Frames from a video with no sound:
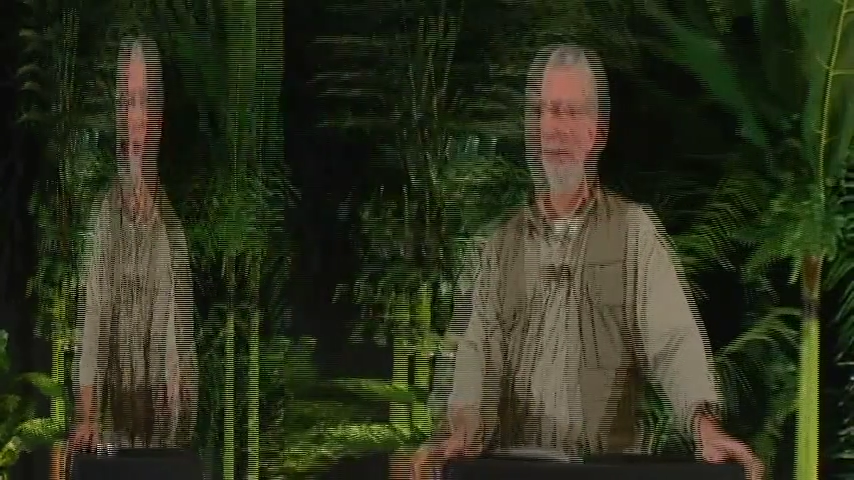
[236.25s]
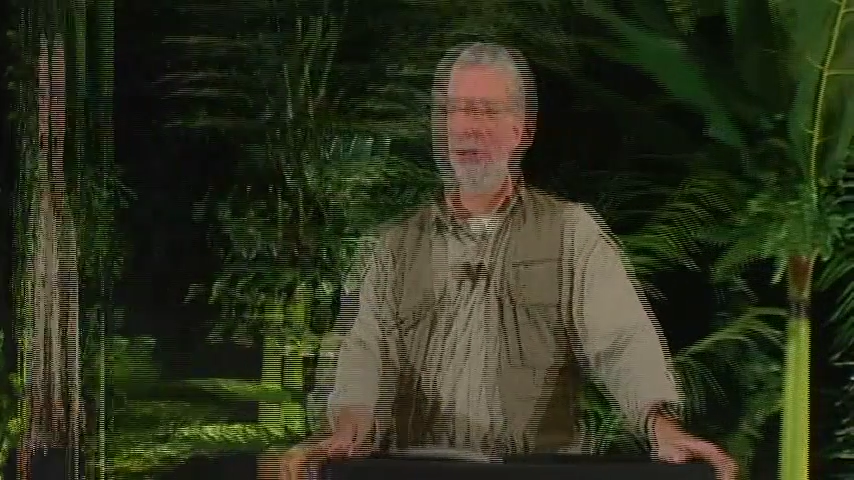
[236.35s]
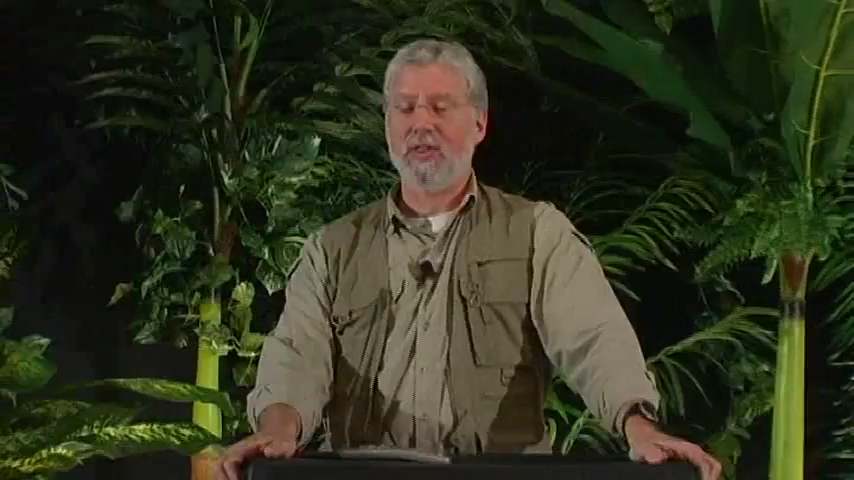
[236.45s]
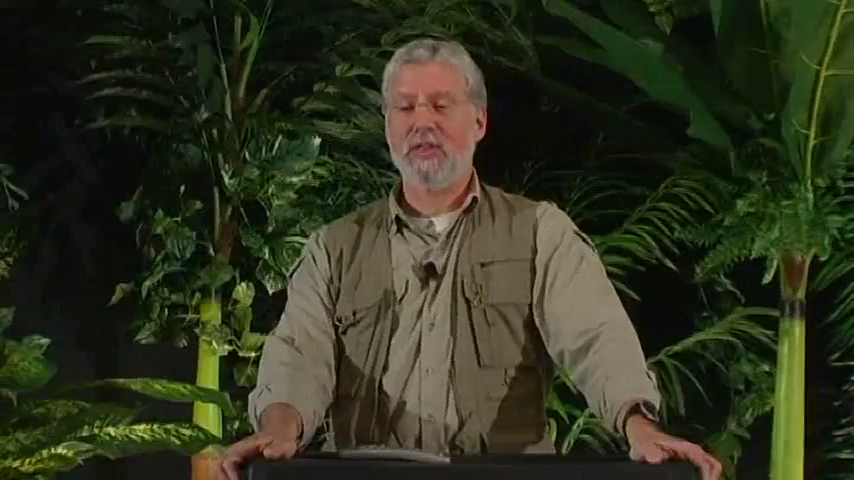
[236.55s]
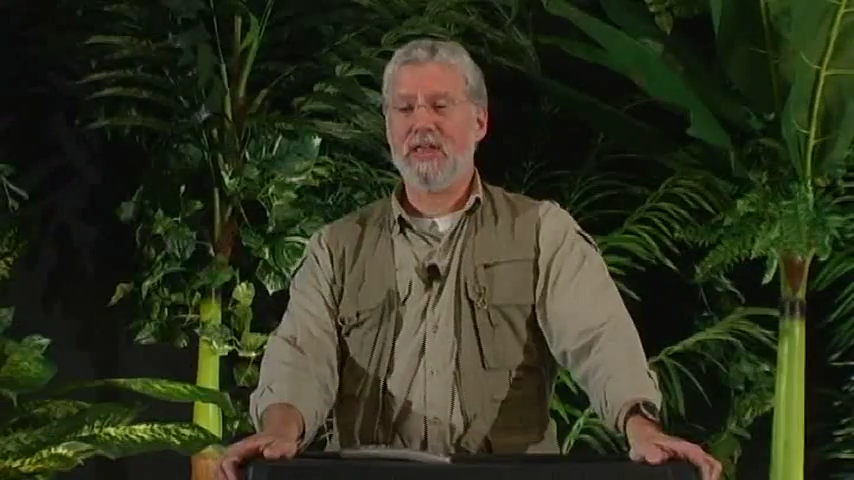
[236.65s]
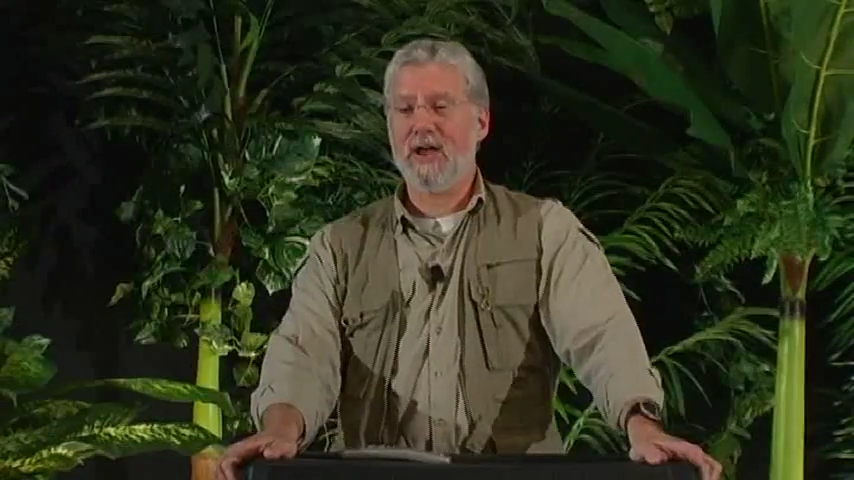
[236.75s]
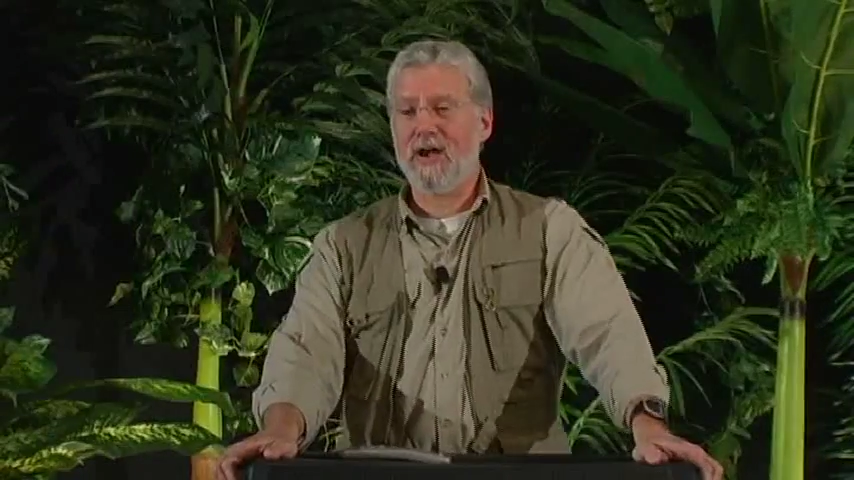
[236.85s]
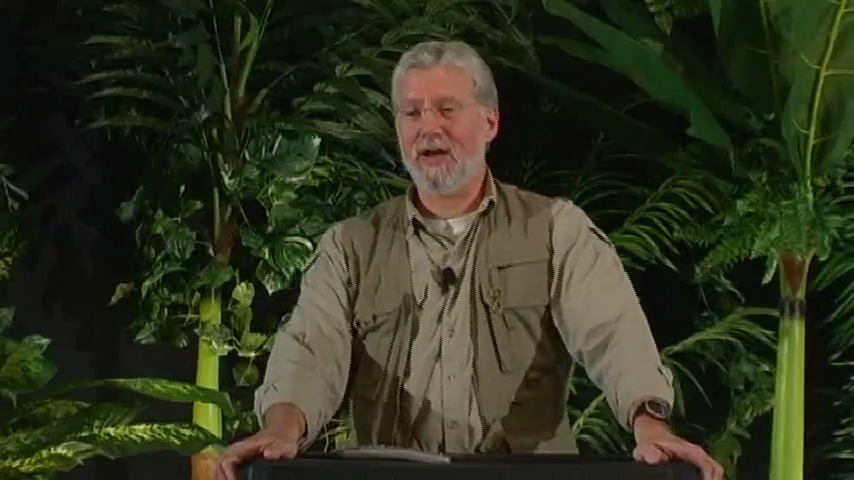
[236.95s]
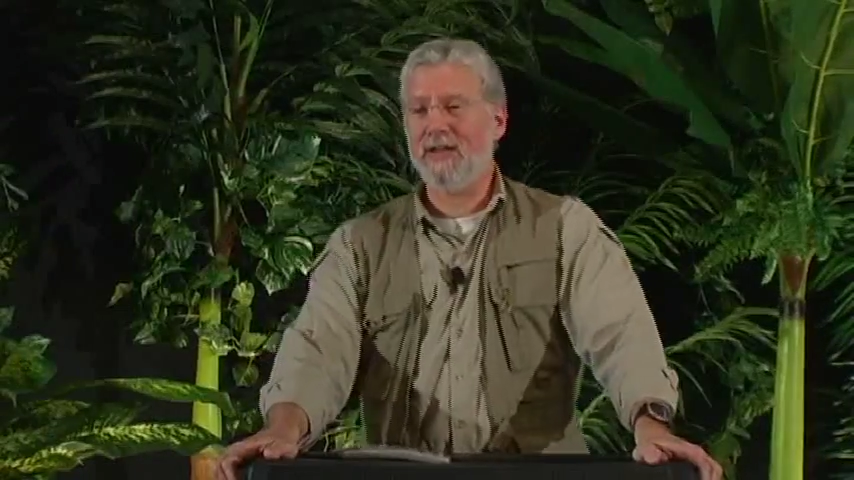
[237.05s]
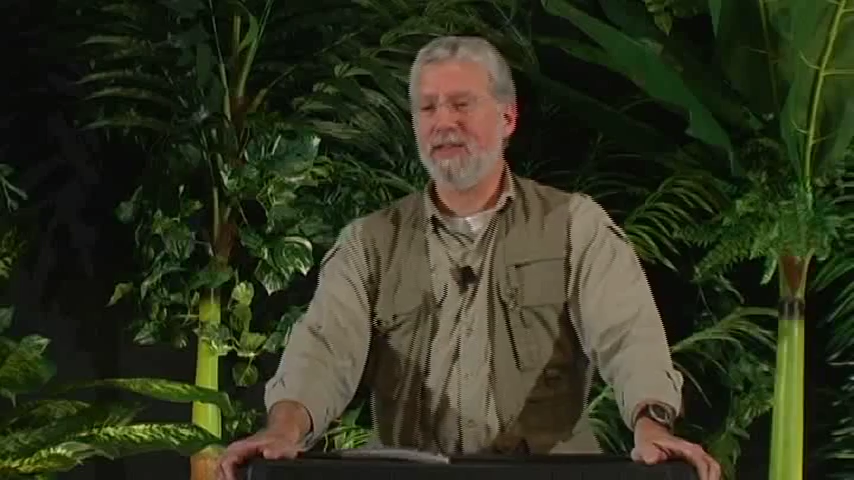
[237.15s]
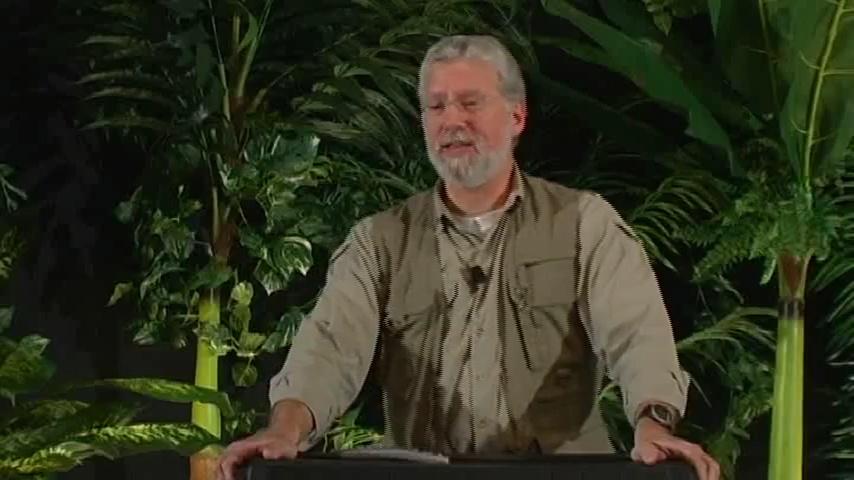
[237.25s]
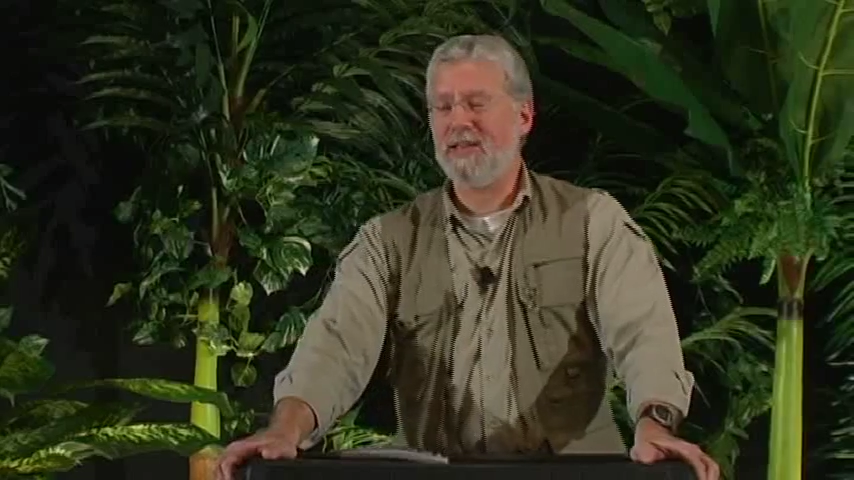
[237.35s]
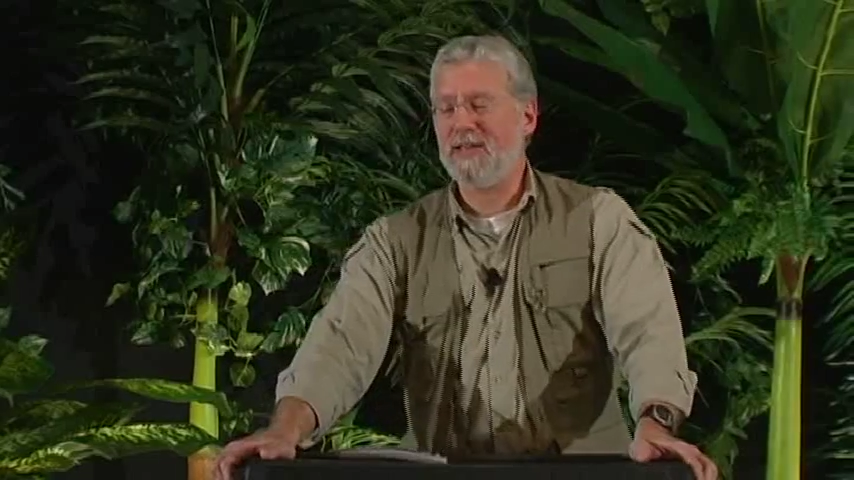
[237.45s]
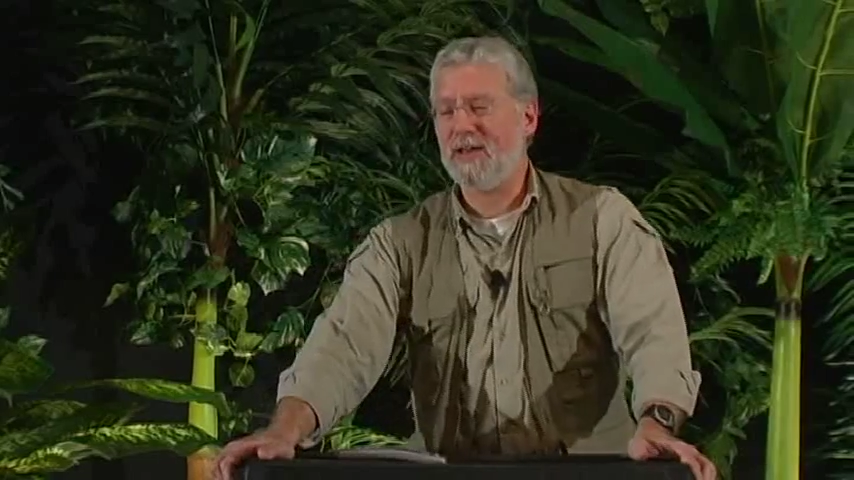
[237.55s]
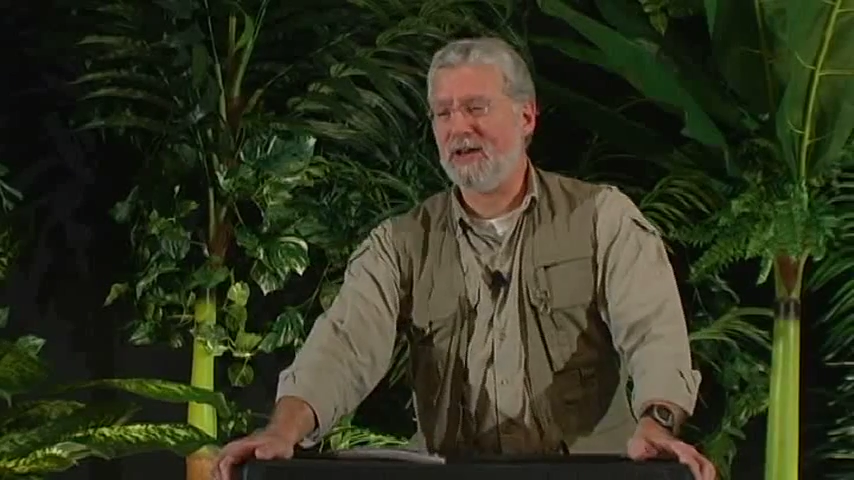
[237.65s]
One of
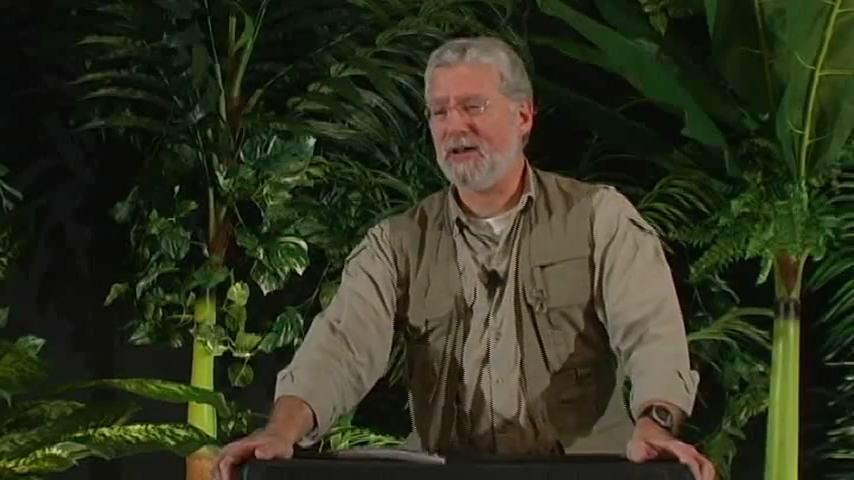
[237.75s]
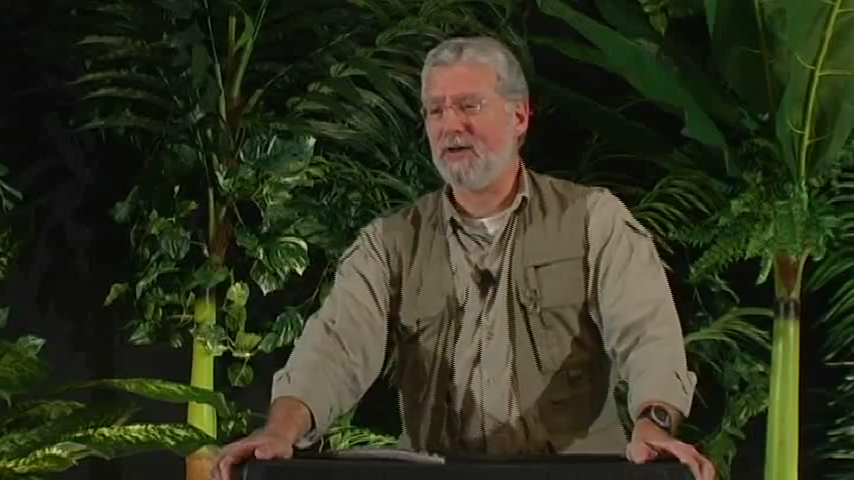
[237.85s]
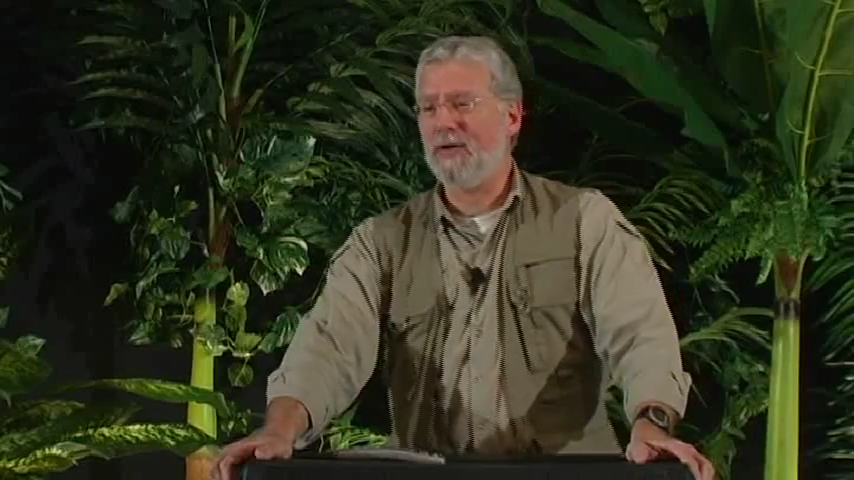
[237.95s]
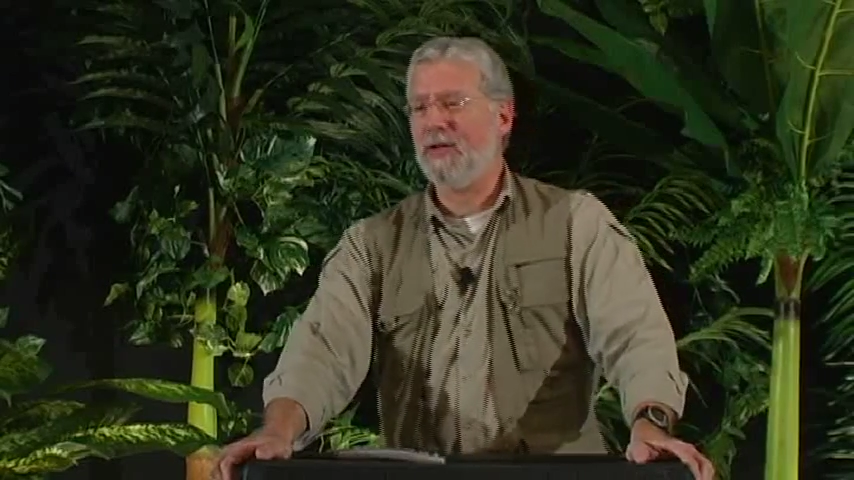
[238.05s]
the